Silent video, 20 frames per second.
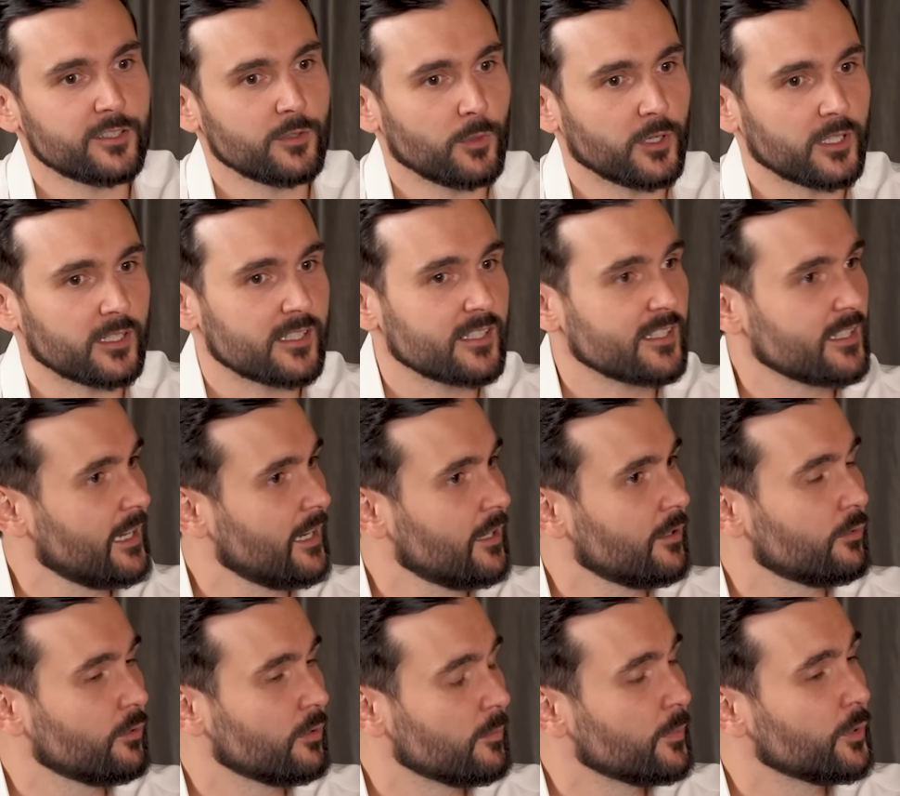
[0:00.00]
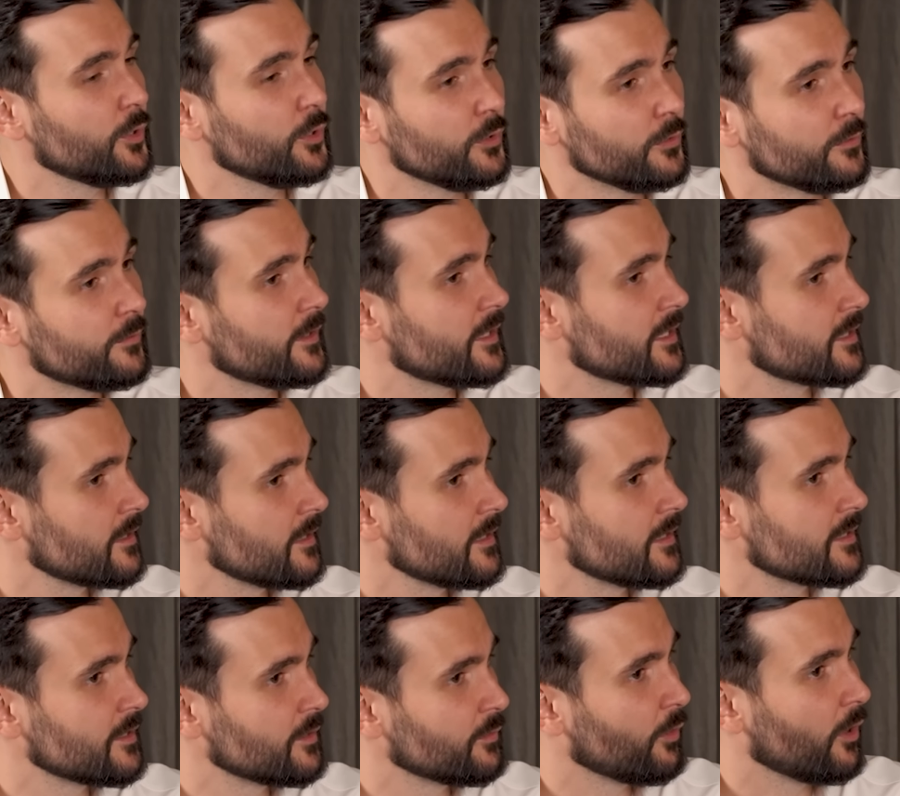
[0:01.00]
you want to sell or move
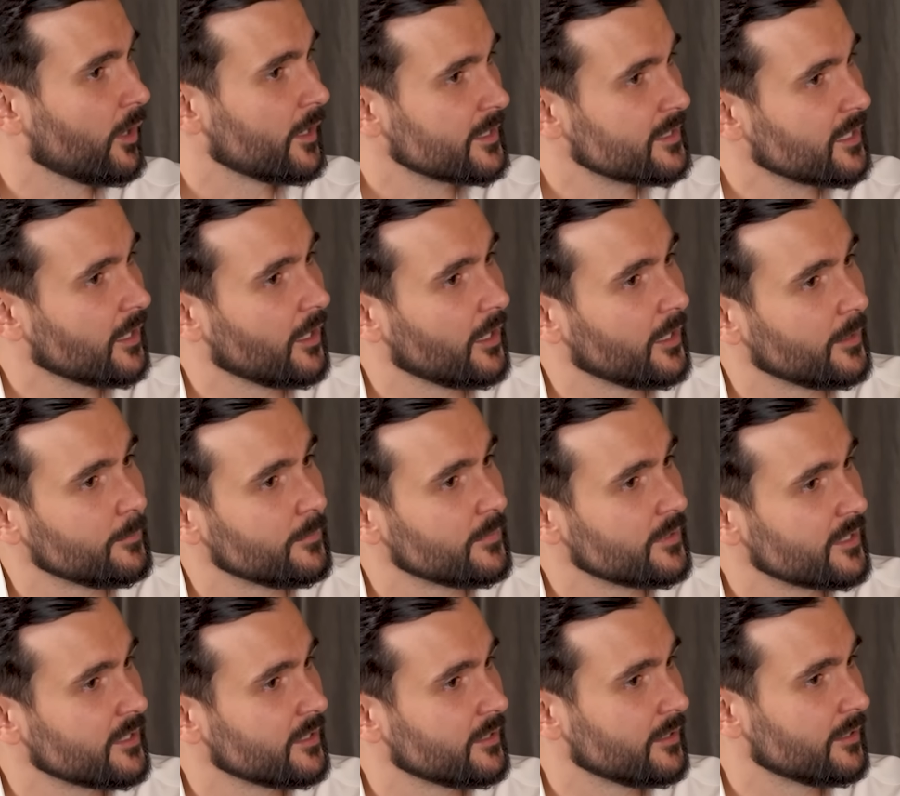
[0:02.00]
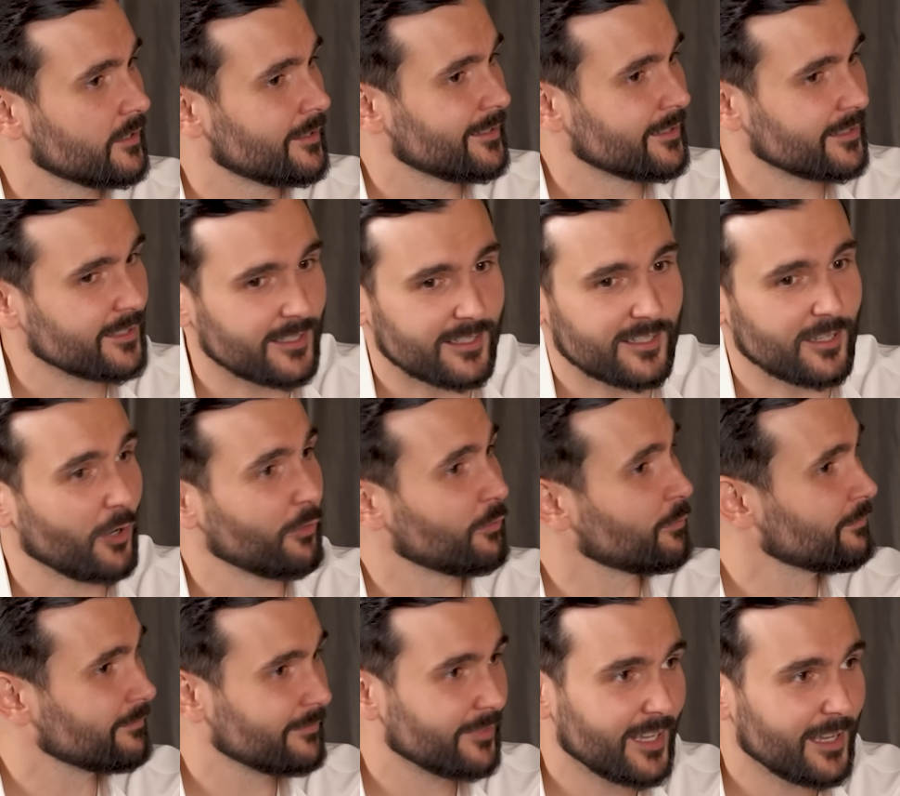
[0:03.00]
is the right time to start
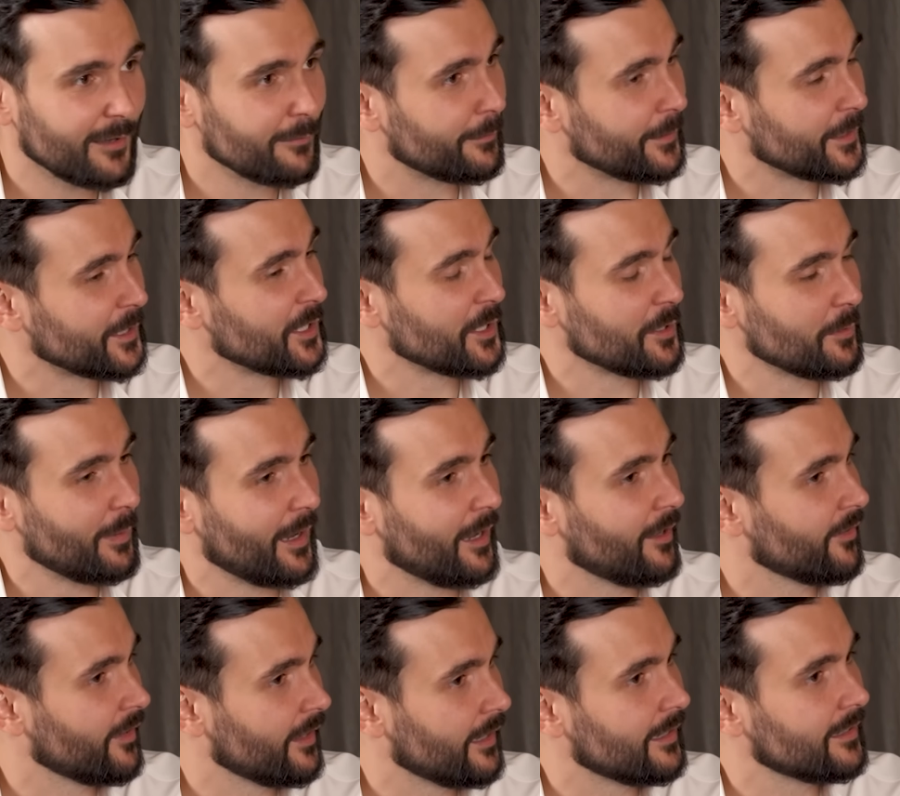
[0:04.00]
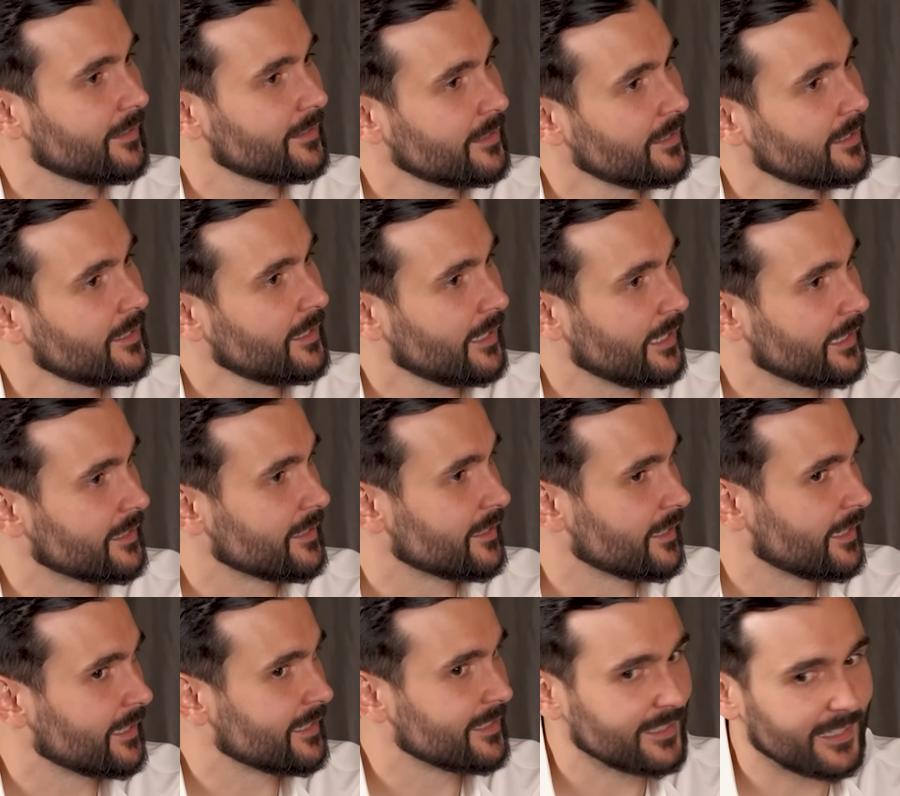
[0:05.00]
thinking about that.
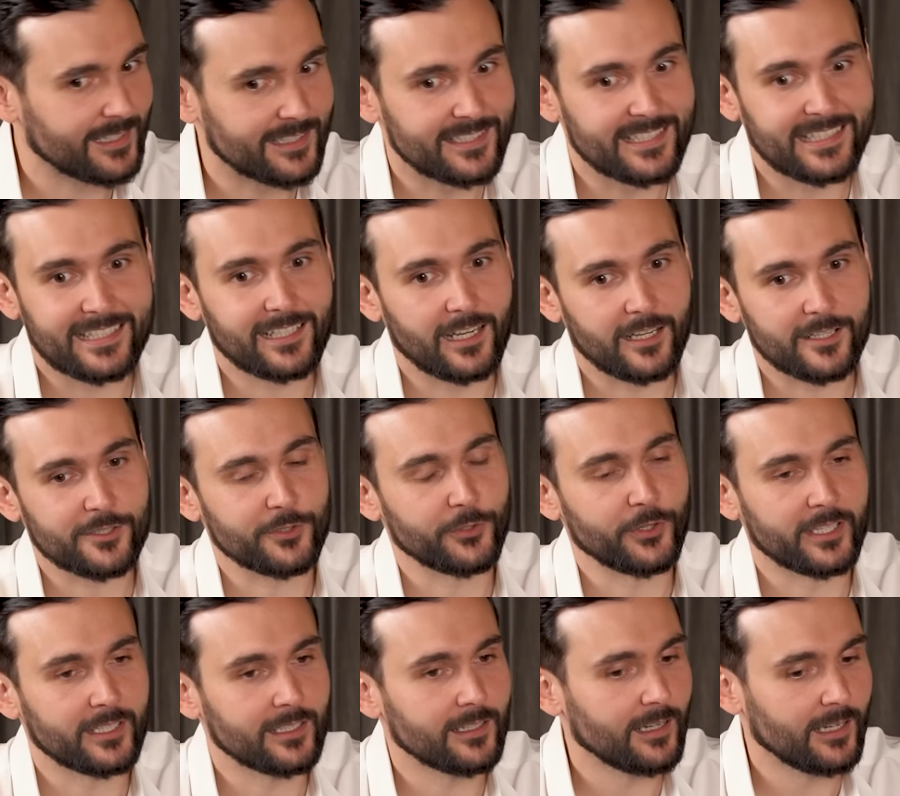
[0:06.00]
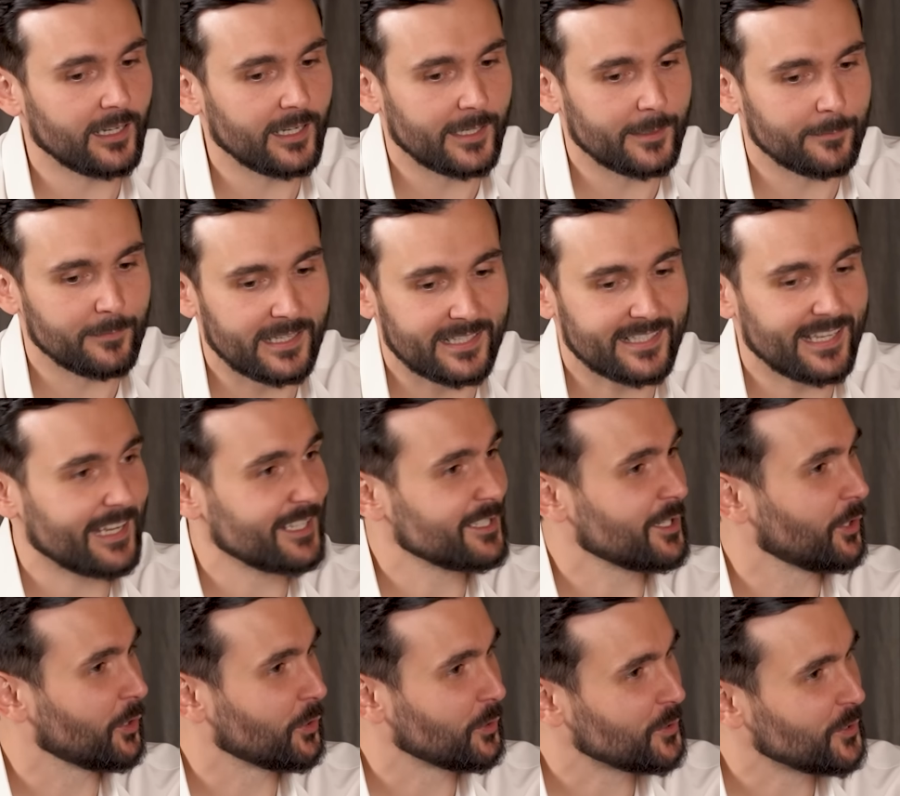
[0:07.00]
And decluttering. It takes a
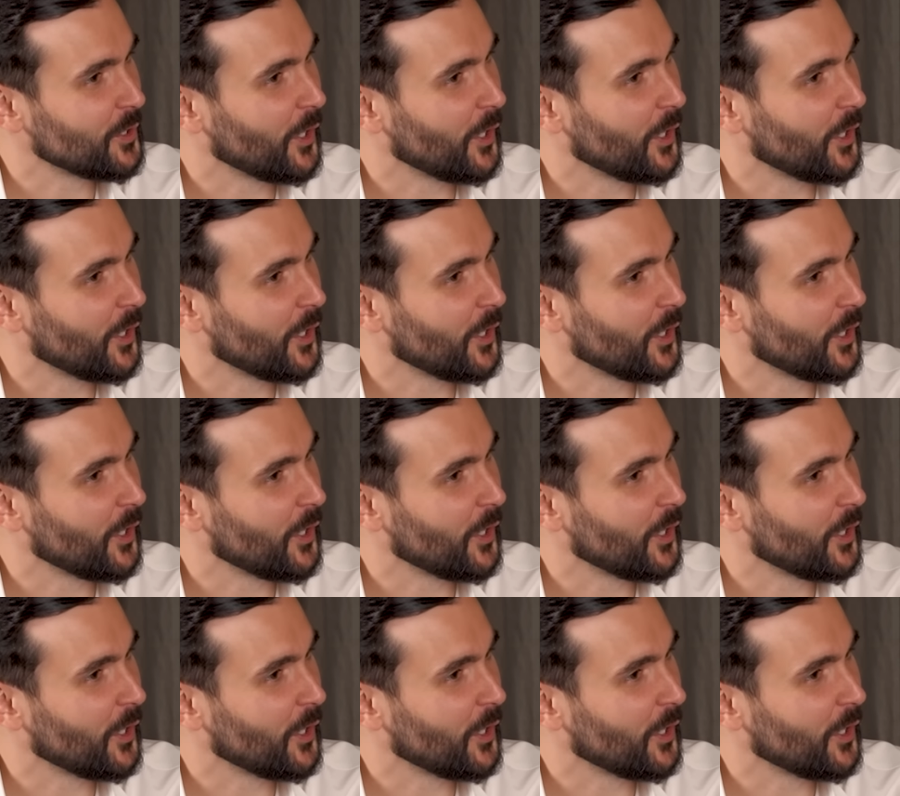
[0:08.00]
long